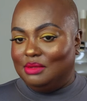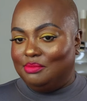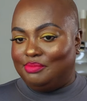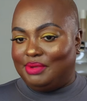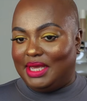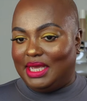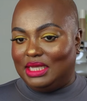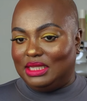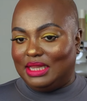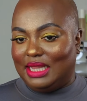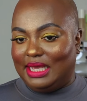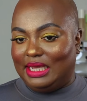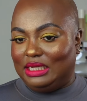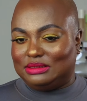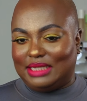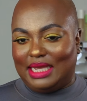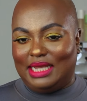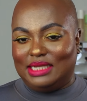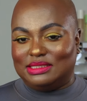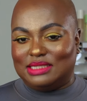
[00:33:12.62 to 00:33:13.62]
pay like
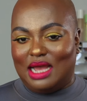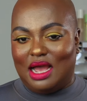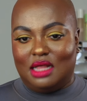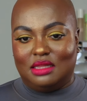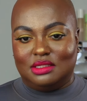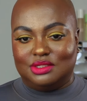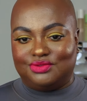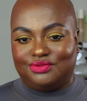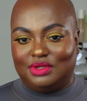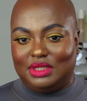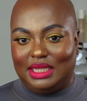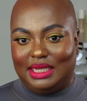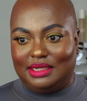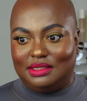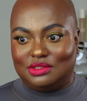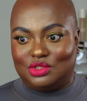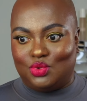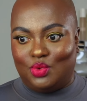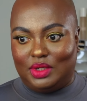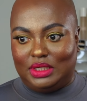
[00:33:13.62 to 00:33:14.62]
$8 for
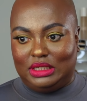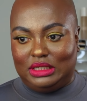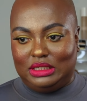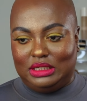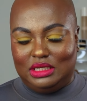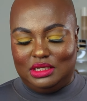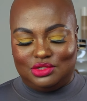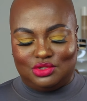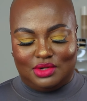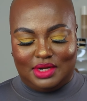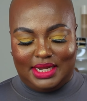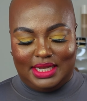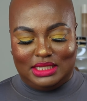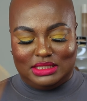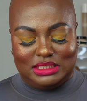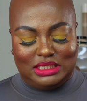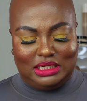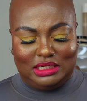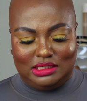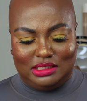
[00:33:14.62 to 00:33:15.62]
like 20 of these or
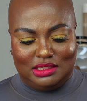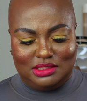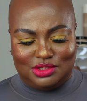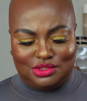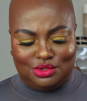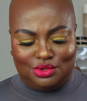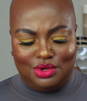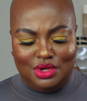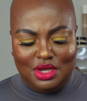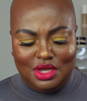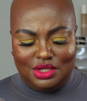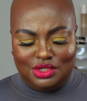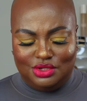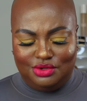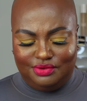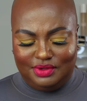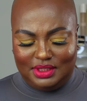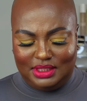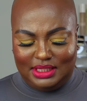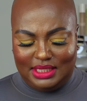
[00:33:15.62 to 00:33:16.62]
18 of these, so you
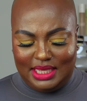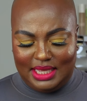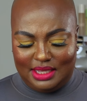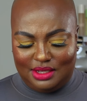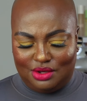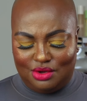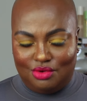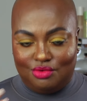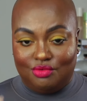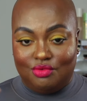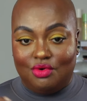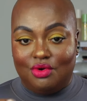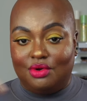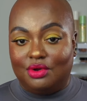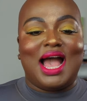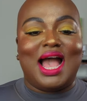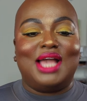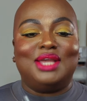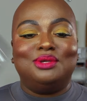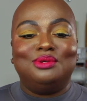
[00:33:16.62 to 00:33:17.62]
really can't go wrong.
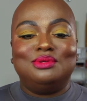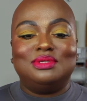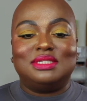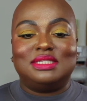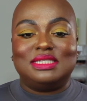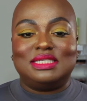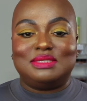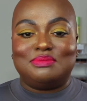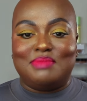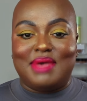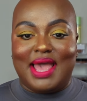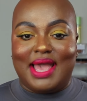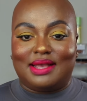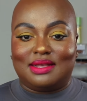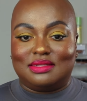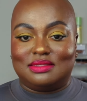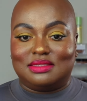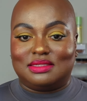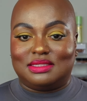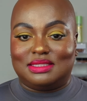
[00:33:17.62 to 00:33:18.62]
I use this
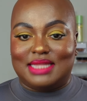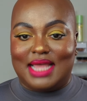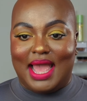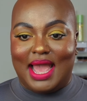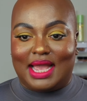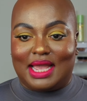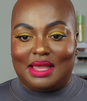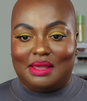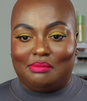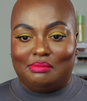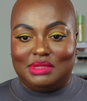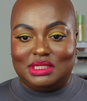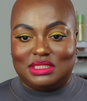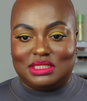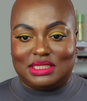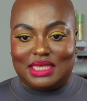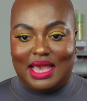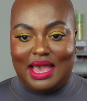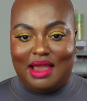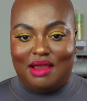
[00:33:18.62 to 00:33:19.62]
MAC Stack
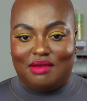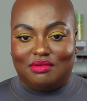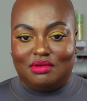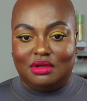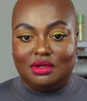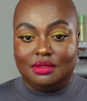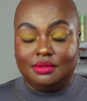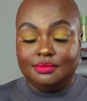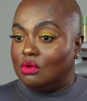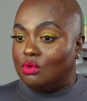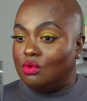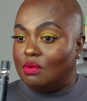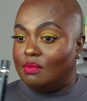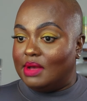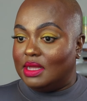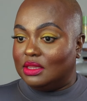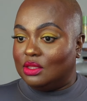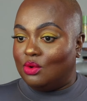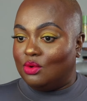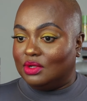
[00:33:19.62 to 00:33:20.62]
mascara on
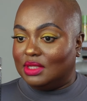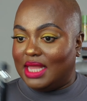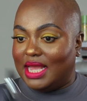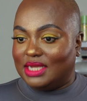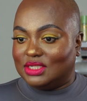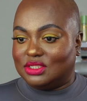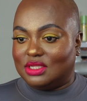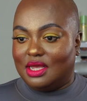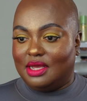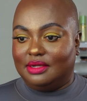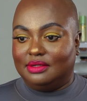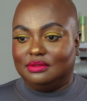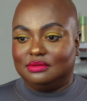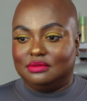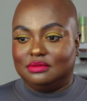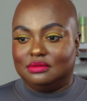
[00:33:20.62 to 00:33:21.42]
my lower lash line.